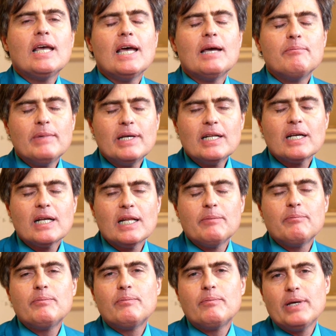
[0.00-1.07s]
and
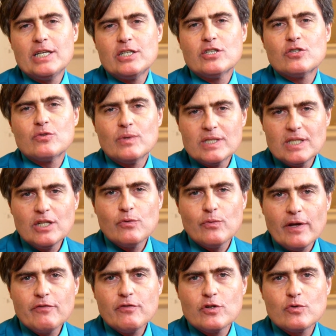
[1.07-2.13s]
medically patients within the
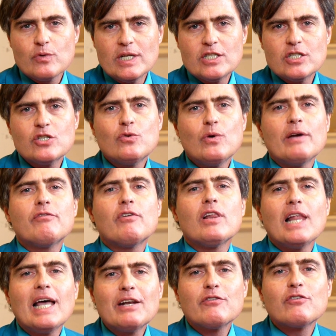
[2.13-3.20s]
reference range who have a
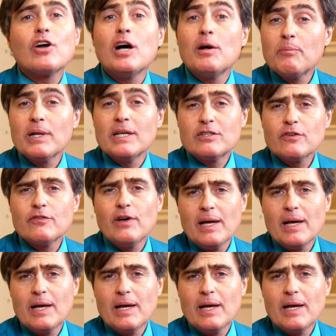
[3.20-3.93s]
lot of complaints of